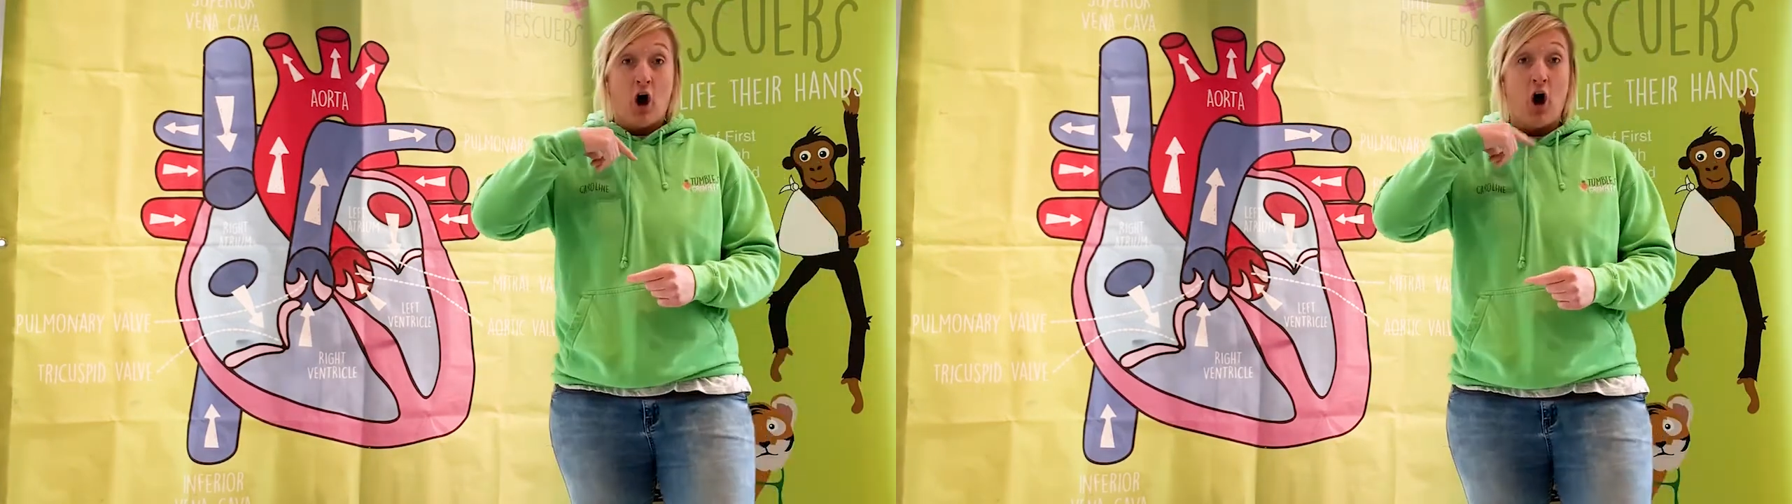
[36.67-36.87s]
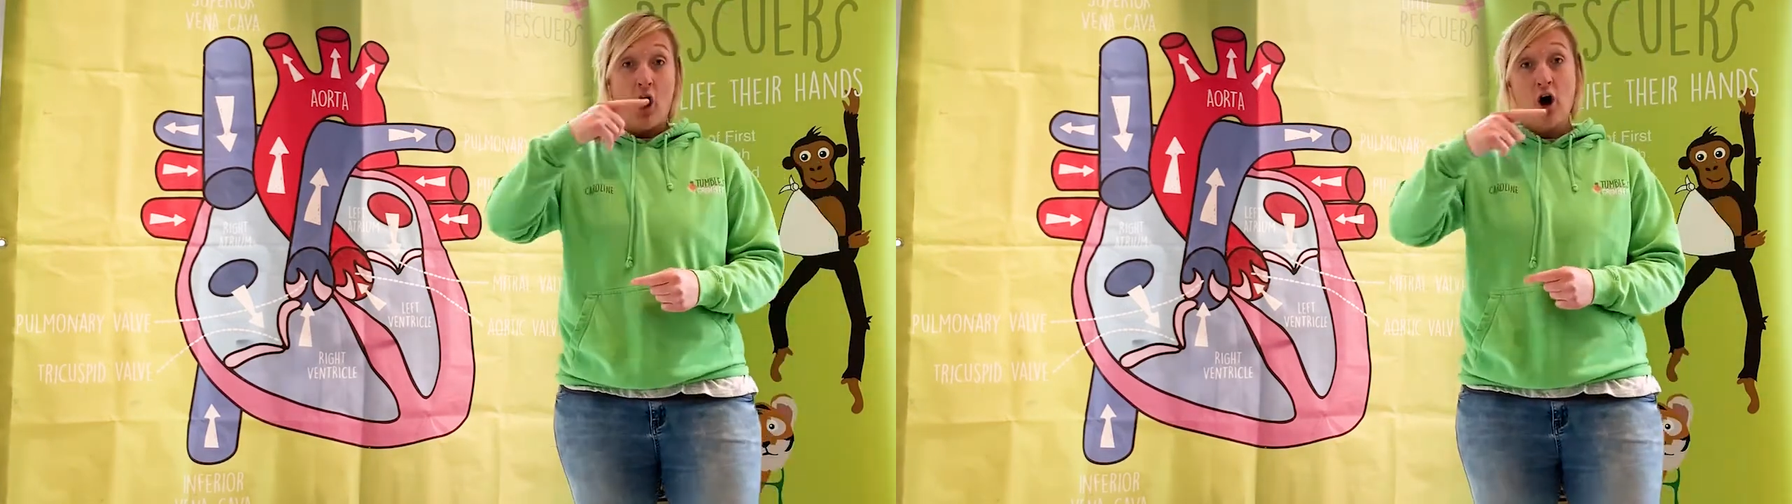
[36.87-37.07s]

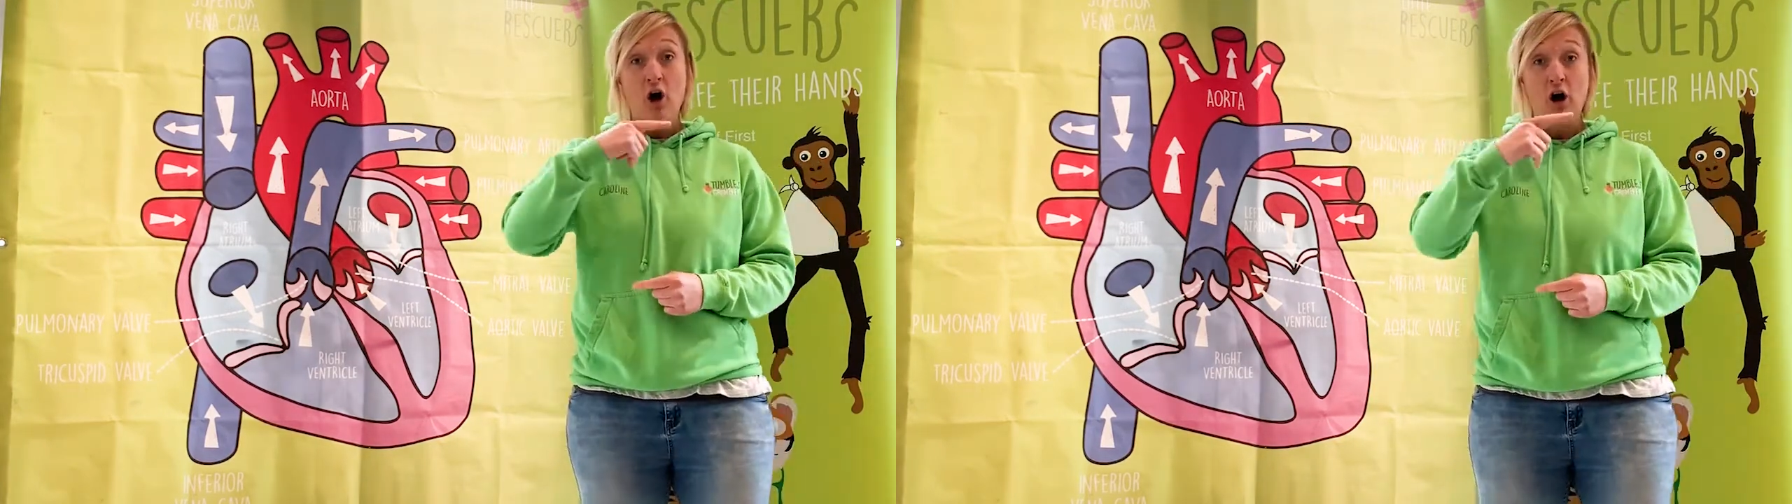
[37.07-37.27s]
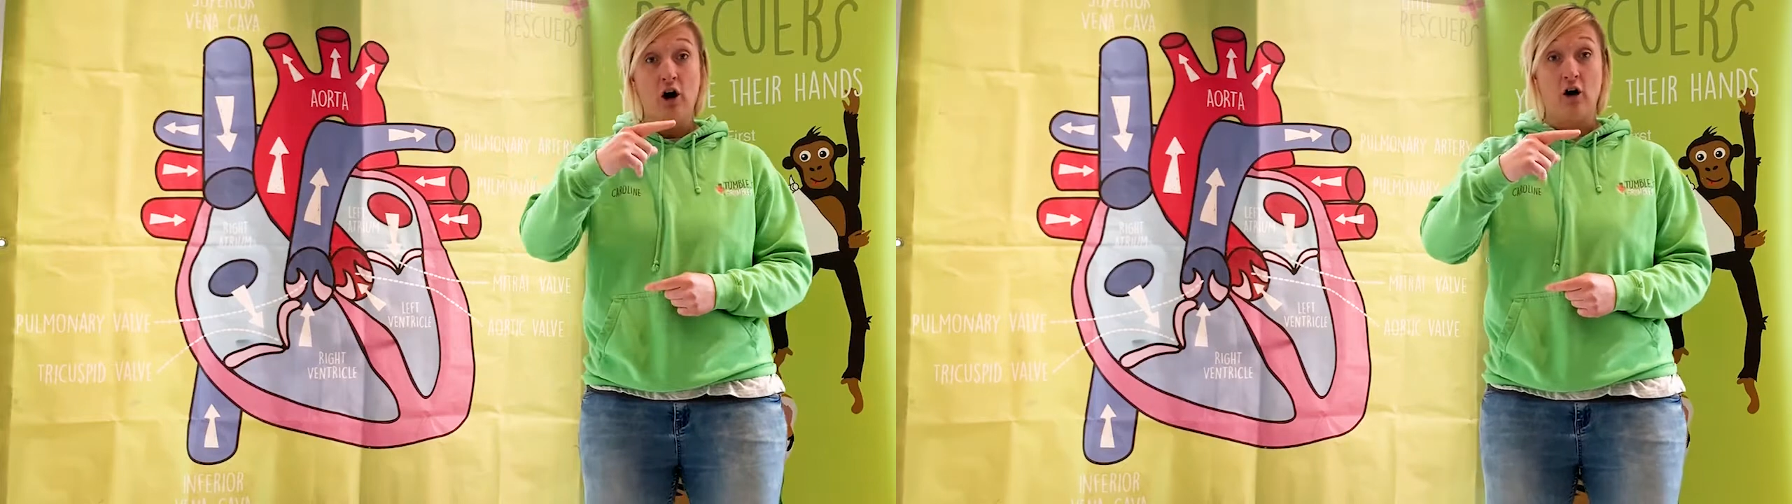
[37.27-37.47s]
our
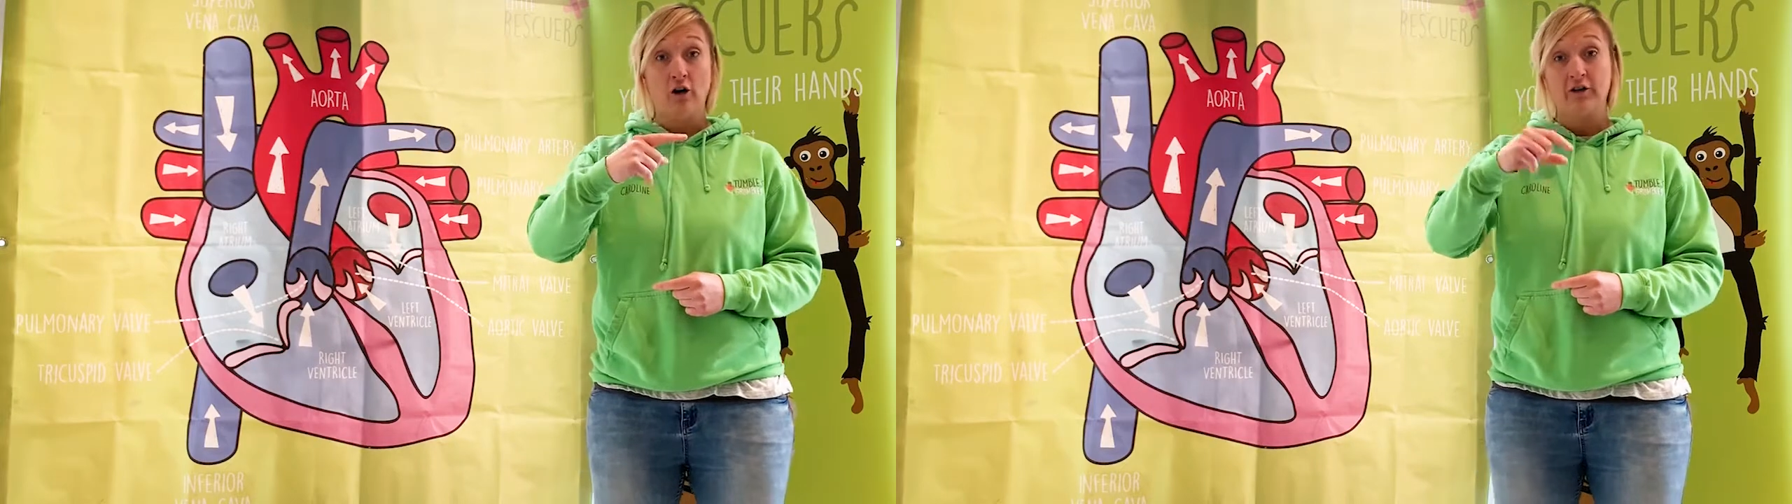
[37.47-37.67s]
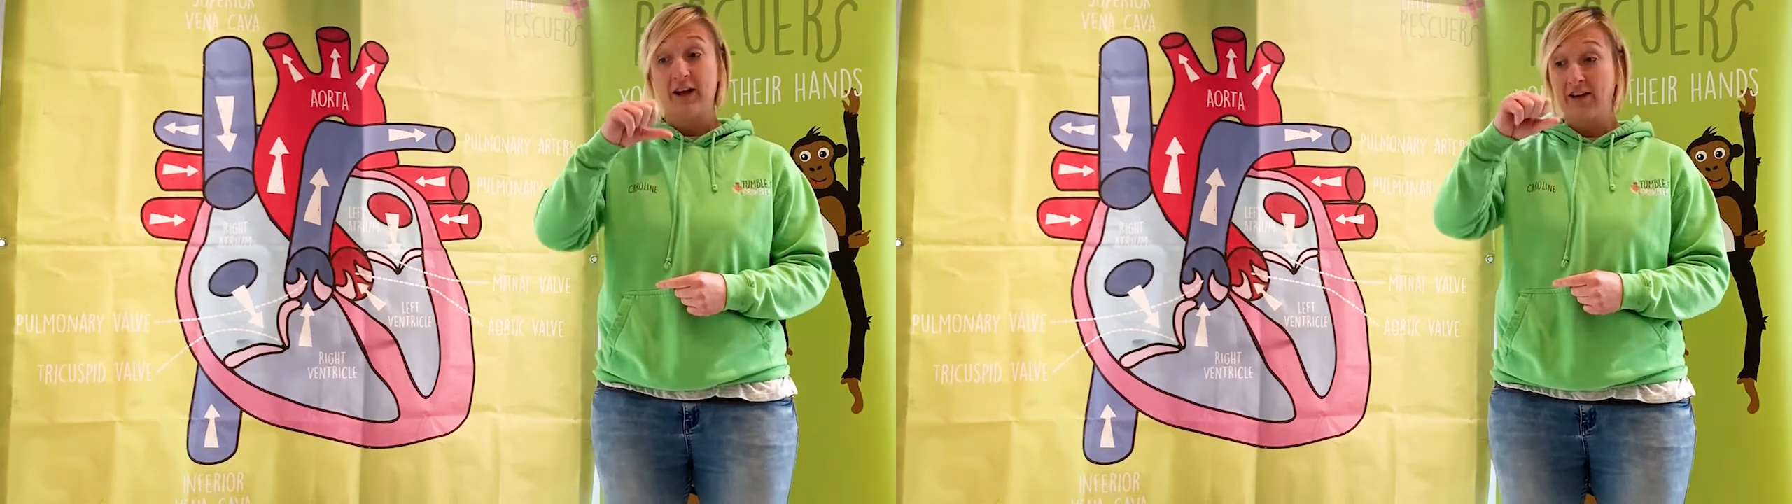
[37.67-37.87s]

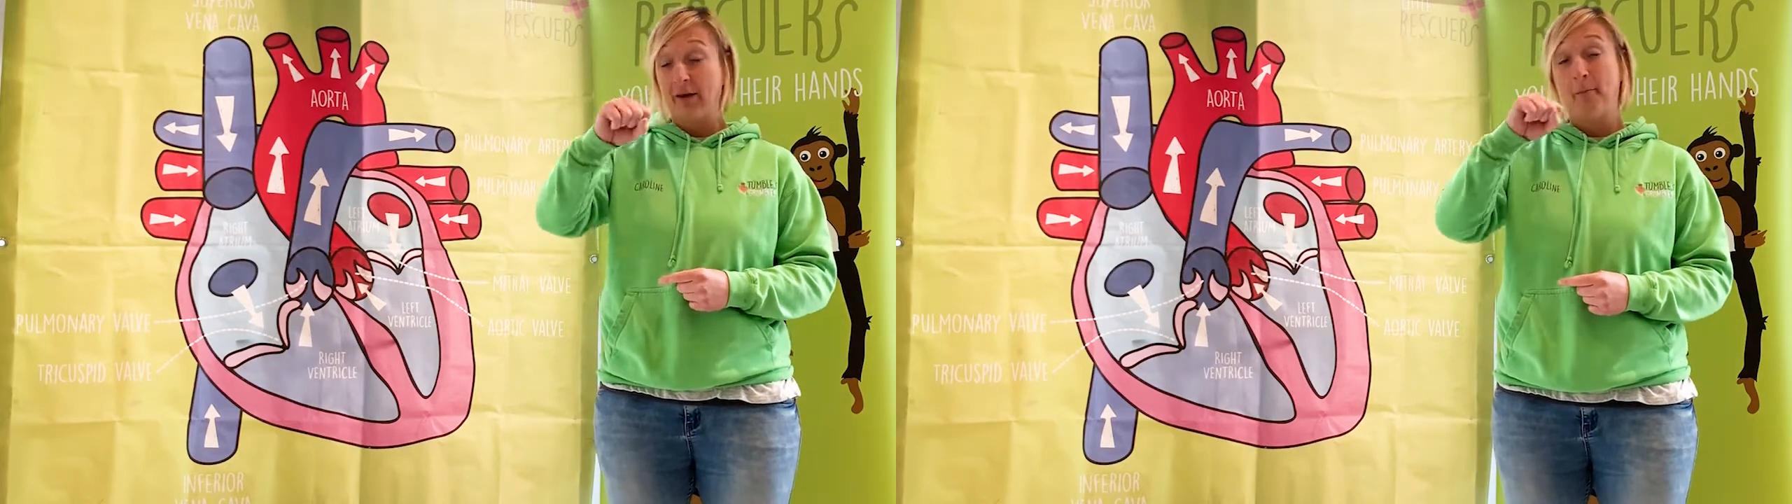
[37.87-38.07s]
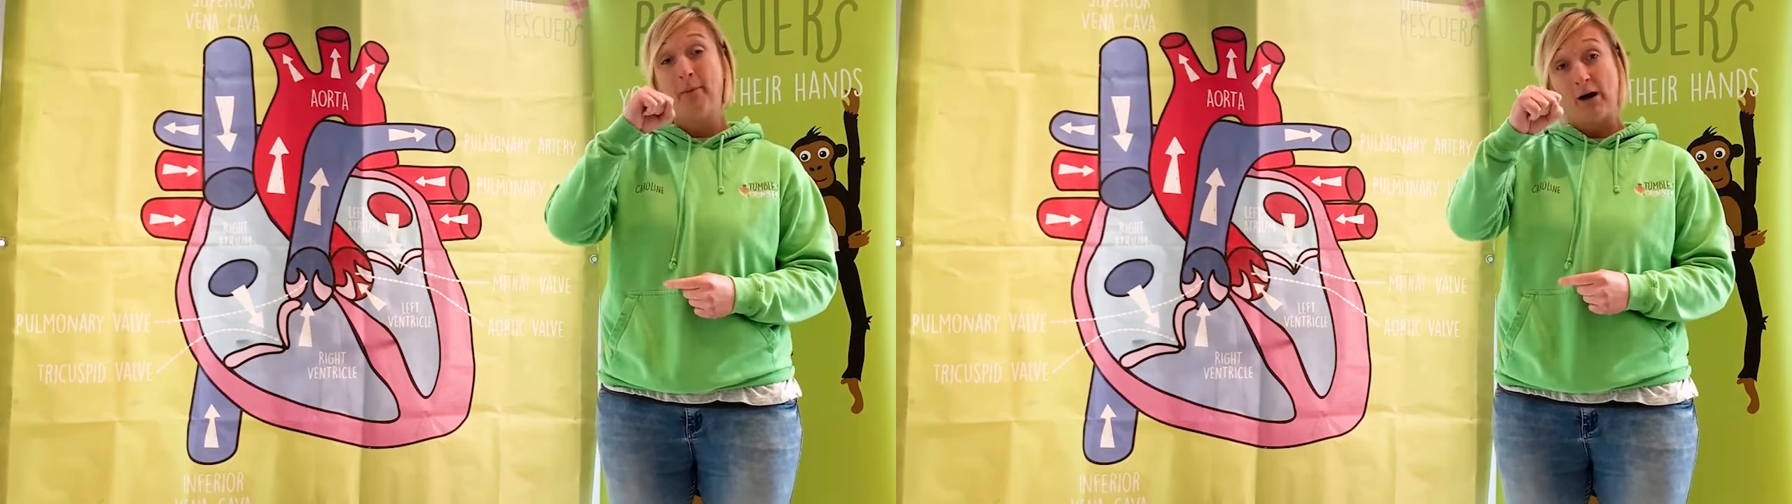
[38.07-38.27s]
heart is
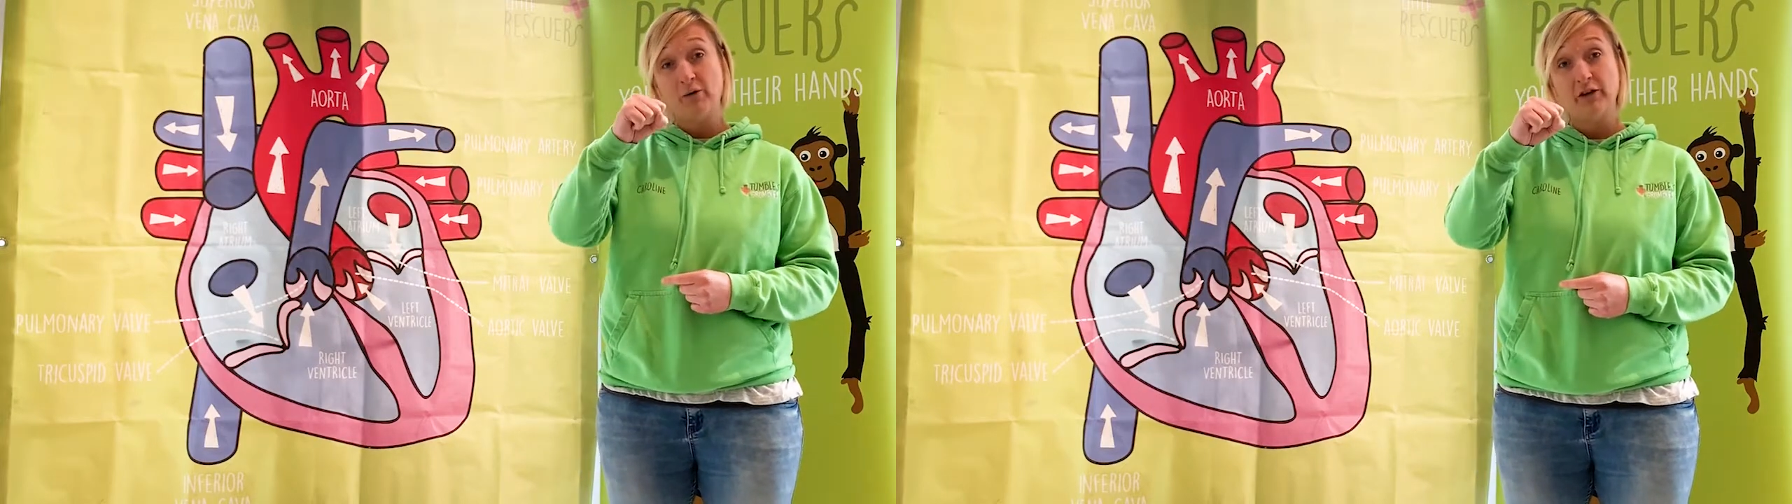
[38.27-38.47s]
about